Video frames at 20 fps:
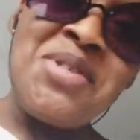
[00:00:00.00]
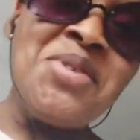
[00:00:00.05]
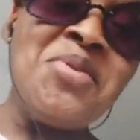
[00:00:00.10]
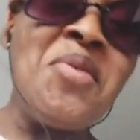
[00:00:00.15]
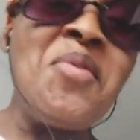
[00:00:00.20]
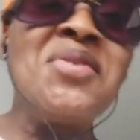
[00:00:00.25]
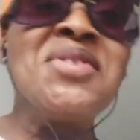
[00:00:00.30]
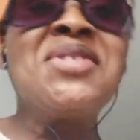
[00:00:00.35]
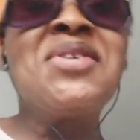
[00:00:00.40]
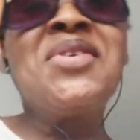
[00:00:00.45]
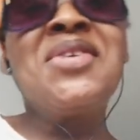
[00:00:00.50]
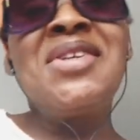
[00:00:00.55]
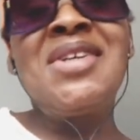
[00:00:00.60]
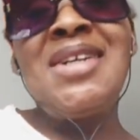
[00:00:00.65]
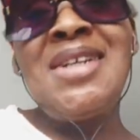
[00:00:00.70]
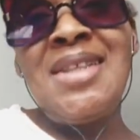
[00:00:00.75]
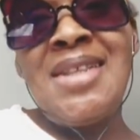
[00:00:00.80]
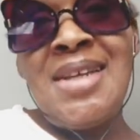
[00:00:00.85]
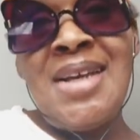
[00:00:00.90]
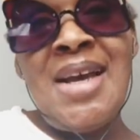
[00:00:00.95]
you what was going
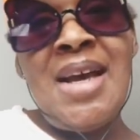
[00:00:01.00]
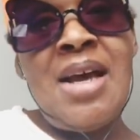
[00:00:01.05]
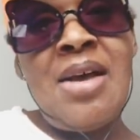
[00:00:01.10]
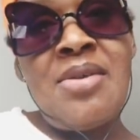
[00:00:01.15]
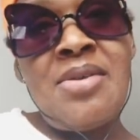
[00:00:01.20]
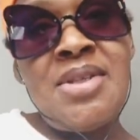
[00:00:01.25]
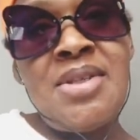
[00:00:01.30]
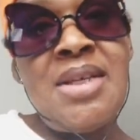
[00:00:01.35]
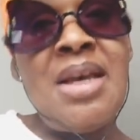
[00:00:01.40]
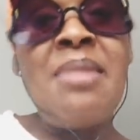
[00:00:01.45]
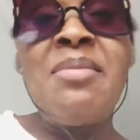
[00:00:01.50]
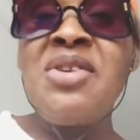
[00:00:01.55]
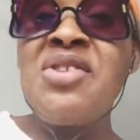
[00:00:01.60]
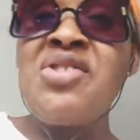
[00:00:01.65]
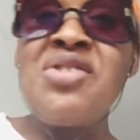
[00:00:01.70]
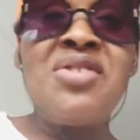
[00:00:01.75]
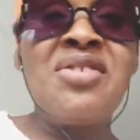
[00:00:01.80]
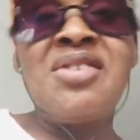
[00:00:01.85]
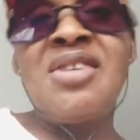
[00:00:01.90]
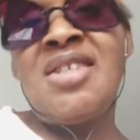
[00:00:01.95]
on in the house. I'm a
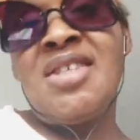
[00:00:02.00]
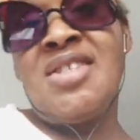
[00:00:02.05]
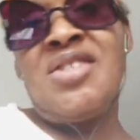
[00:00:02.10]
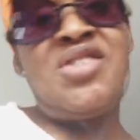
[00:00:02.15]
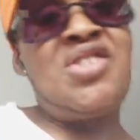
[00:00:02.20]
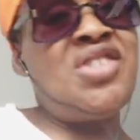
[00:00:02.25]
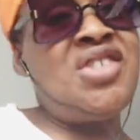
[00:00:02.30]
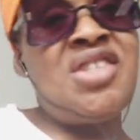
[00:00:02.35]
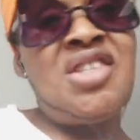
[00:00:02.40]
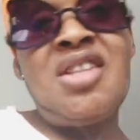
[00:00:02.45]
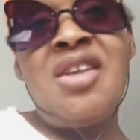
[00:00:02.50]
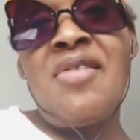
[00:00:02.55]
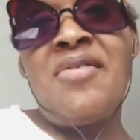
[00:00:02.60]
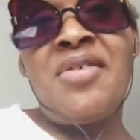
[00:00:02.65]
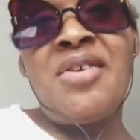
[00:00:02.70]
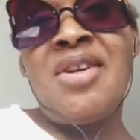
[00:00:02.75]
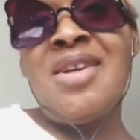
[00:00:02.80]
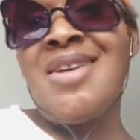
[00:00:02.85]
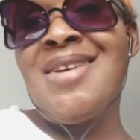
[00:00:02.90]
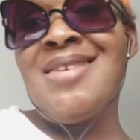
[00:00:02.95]
journalist.
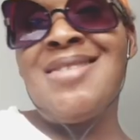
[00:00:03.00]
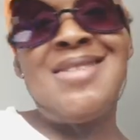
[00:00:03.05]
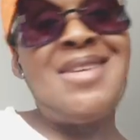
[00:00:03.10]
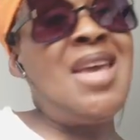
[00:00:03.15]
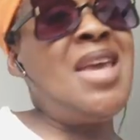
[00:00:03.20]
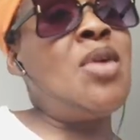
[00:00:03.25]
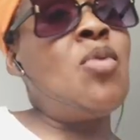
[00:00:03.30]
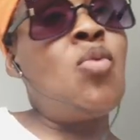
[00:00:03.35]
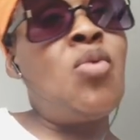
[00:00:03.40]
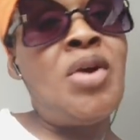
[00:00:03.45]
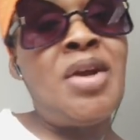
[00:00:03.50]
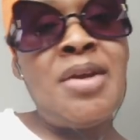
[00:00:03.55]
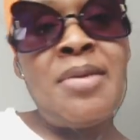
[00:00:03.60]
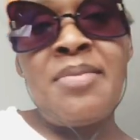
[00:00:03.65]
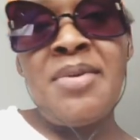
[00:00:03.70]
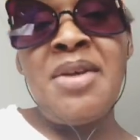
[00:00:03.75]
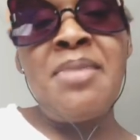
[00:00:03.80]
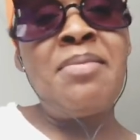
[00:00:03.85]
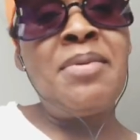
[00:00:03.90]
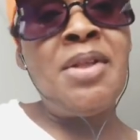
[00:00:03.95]
Gislava is a
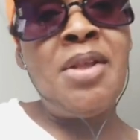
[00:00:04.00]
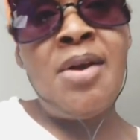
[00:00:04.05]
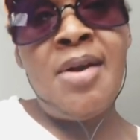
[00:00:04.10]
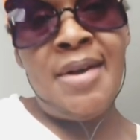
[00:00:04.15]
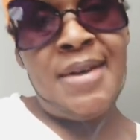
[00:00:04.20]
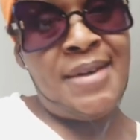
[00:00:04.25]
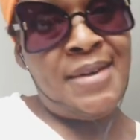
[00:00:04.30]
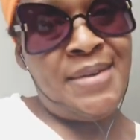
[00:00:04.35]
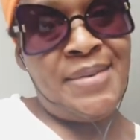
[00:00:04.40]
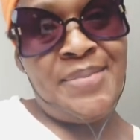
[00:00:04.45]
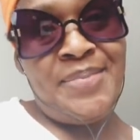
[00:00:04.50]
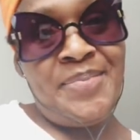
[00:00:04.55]
wannabe blogger.